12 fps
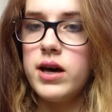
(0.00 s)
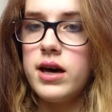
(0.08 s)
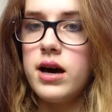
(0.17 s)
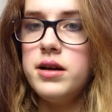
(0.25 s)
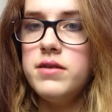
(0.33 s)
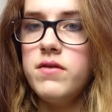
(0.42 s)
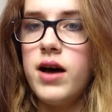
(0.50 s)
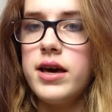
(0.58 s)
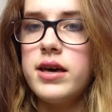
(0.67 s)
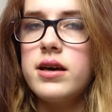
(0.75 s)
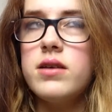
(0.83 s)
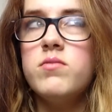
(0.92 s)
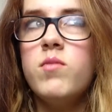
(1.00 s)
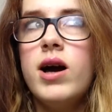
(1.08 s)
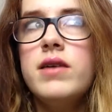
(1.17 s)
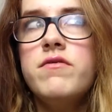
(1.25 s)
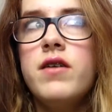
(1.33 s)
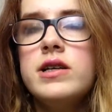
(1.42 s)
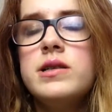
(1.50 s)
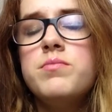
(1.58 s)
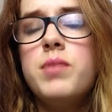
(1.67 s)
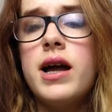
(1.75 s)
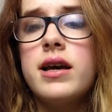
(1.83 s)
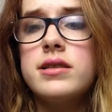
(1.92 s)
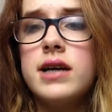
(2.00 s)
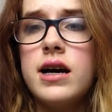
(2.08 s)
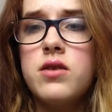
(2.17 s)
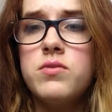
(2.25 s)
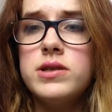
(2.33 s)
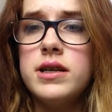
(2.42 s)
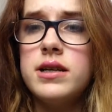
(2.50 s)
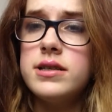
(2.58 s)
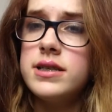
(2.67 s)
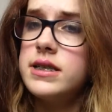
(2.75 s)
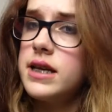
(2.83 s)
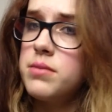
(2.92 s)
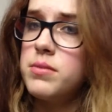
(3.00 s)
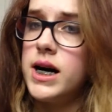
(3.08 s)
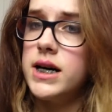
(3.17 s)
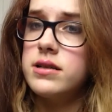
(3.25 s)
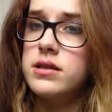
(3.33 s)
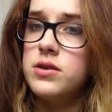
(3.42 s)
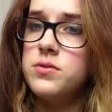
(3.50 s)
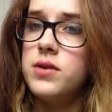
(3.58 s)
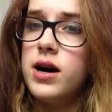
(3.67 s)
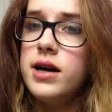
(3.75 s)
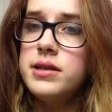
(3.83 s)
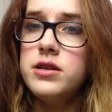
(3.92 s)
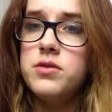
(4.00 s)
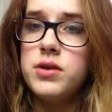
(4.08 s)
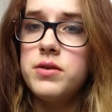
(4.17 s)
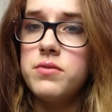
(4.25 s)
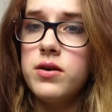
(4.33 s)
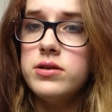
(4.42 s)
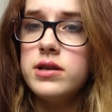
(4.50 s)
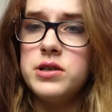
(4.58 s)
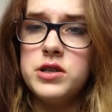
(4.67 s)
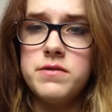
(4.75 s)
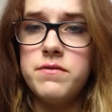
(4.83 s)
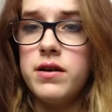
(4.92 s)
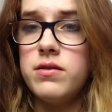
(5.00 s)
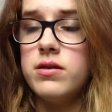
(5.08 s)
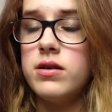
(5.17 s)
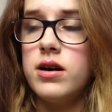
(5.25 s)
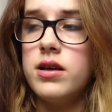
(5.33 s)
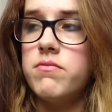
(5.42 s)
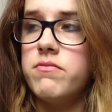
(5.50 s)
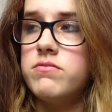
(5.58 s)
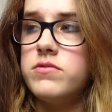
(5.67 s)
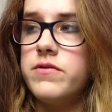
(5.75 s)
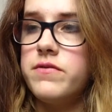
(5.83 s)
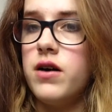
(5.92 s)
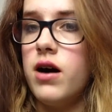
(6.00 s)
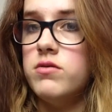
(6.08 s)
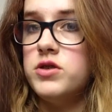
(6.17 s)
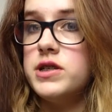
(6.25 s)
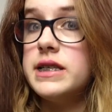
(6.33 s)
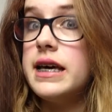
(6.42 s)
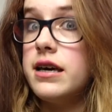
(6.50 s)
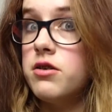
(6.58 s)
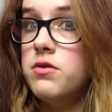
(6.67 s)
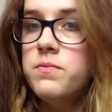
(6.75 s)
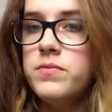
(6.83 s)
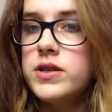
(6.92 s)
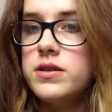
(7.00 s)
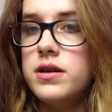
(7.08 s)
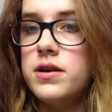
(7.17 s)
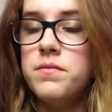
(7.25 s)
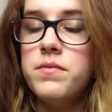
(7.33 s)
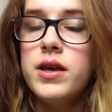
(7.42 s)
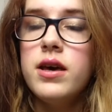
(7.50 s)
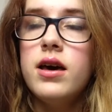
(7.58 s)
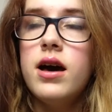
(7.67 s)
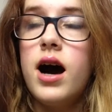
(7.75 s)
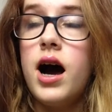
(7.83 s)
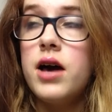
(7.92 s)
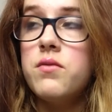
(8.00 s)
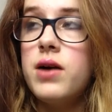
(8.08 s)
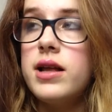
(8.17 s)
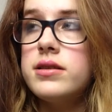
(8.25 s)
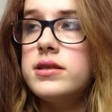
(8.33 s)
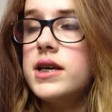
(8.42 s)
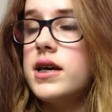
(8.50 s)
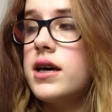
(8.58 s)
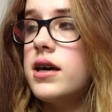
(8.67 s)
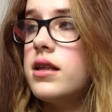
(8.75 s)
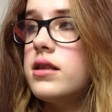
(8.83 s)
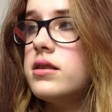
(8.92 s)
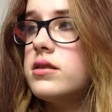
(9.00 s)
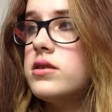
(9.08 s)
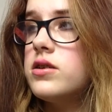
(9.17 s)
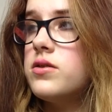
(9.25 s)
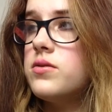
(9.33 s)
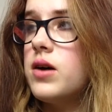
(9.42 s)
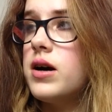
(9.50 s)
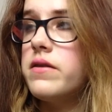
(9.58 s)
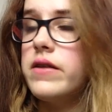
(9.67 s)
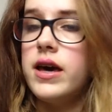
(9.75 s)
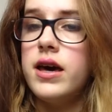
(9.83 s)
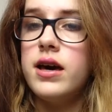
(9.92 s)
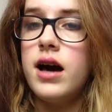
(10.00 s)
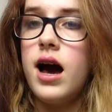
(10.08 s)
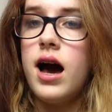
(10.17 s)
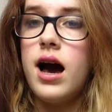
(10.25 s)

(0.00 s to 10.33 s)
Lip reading: Kind of like, my first panic attack was in the cinema, so I didn't know what it was, I thought I was just ill. So I went into the